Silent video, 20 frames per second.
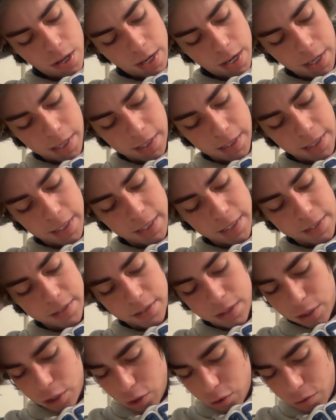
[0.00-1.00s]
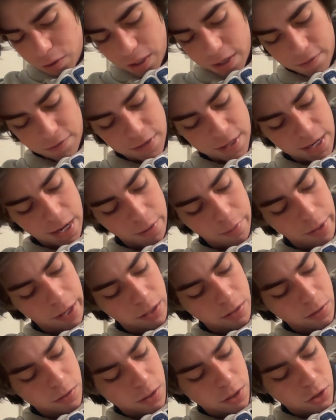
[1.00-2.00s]
and it is the duty of the
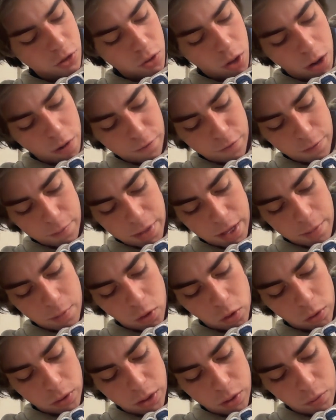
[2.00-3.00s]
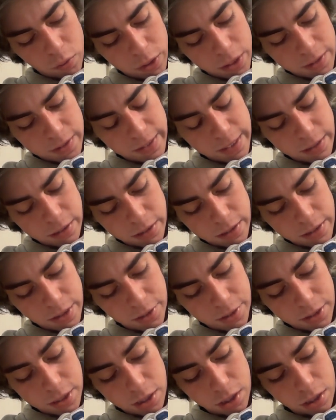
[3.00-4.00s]
director to draw from them only what is
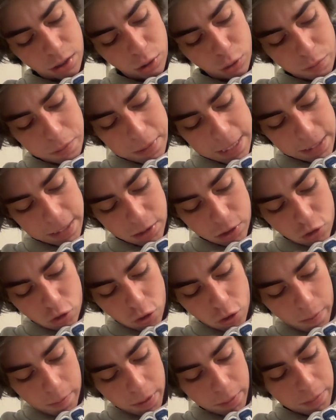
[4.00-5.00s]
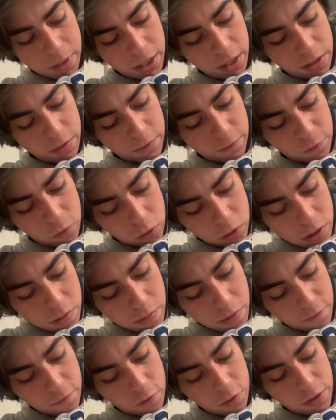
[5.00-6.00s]
necessary to illuminate the drama being unfolded
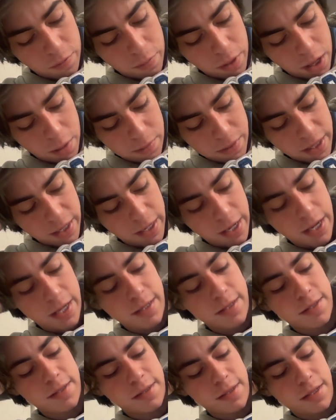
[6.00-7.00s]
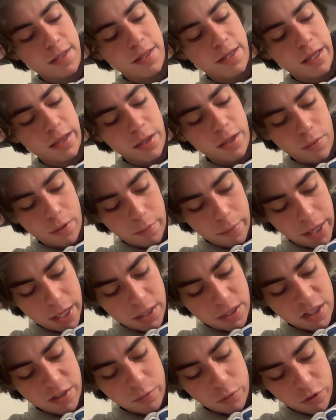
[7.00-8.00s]
before the public, and to see that they
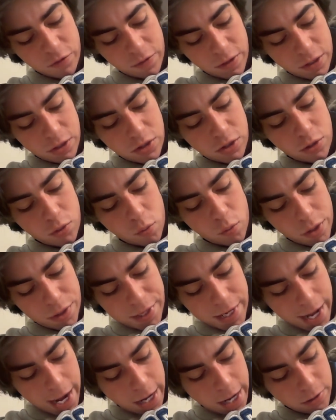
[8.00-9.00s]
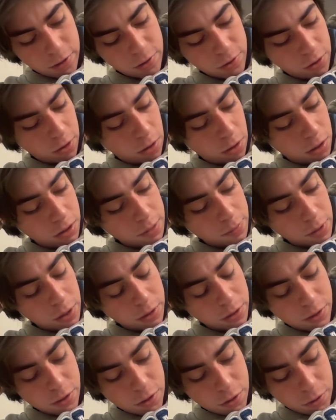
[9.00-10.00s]
remain subservient to what the actors are called
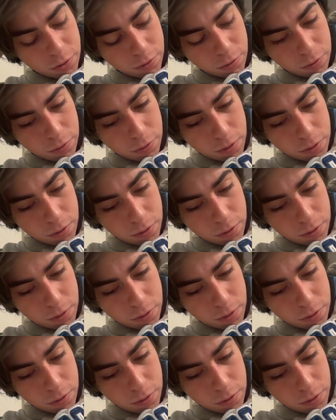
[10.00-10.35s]
upon to do.